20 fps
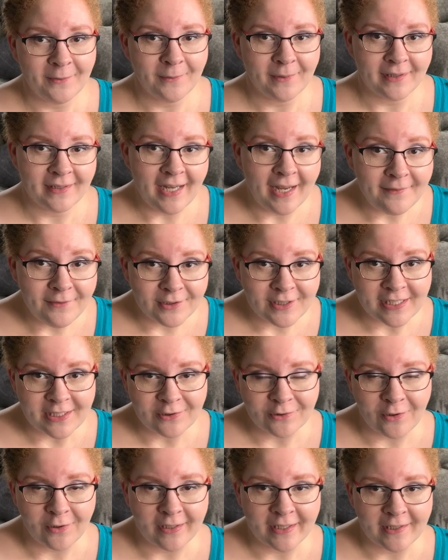with novelty
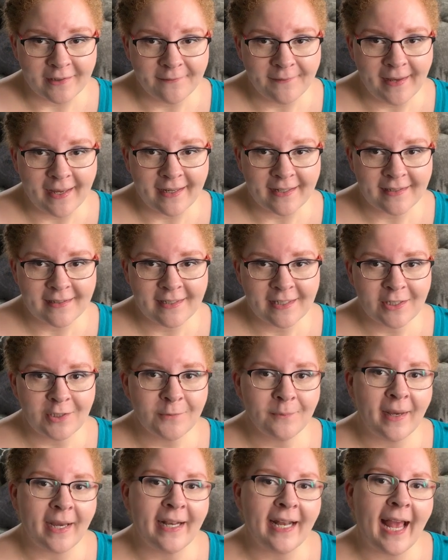scrolling effects, you
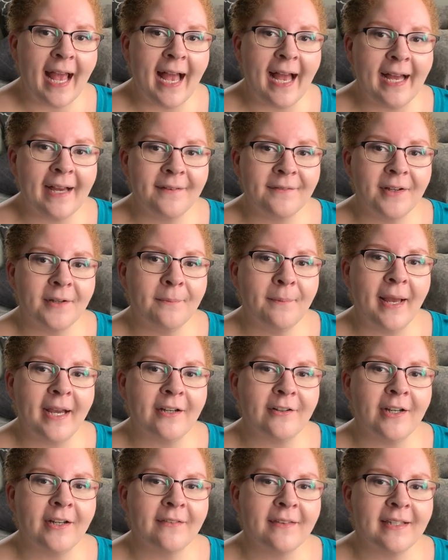might have a
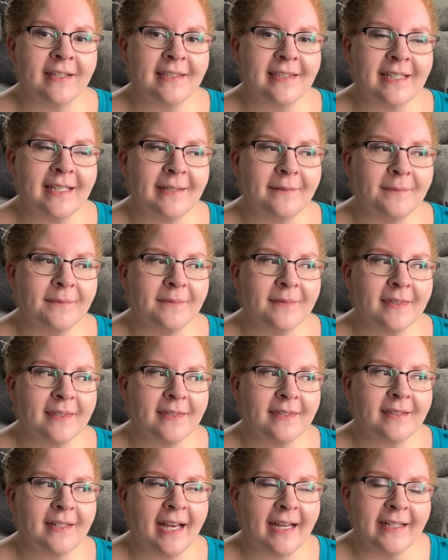background that
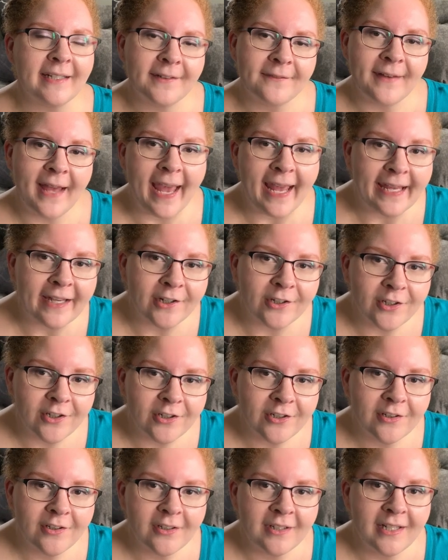seems kind of
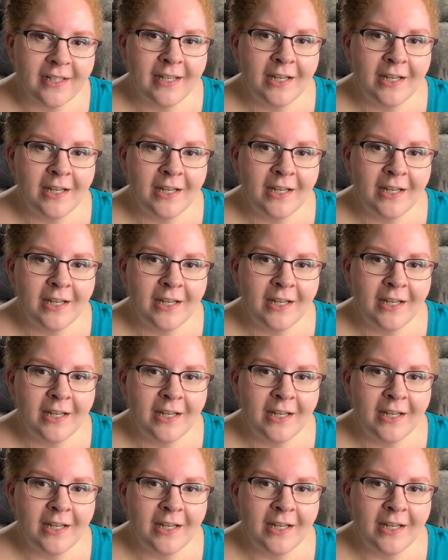anchored,